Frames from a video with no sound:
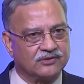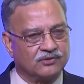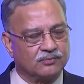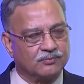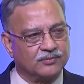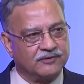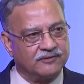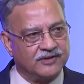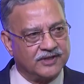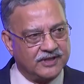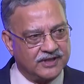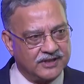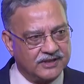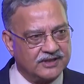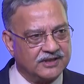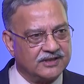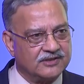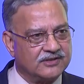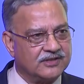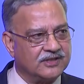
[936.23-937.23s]
So
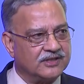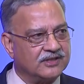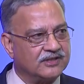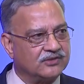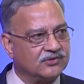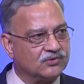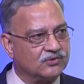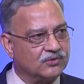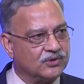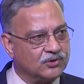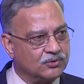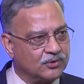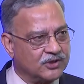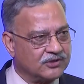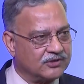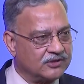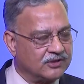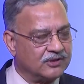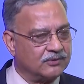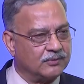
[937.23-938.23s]
preventing the incident is through
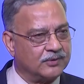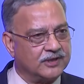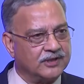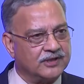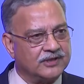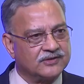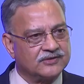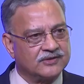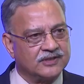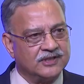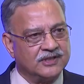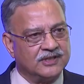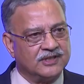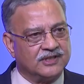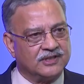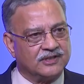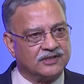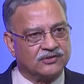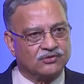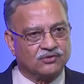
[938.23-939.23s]
education and awareness,
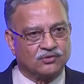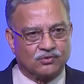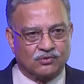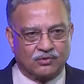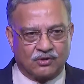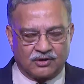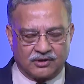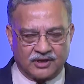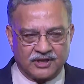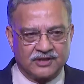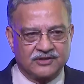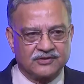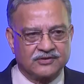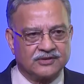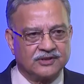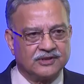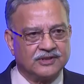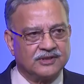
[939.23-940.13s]
it is through audits,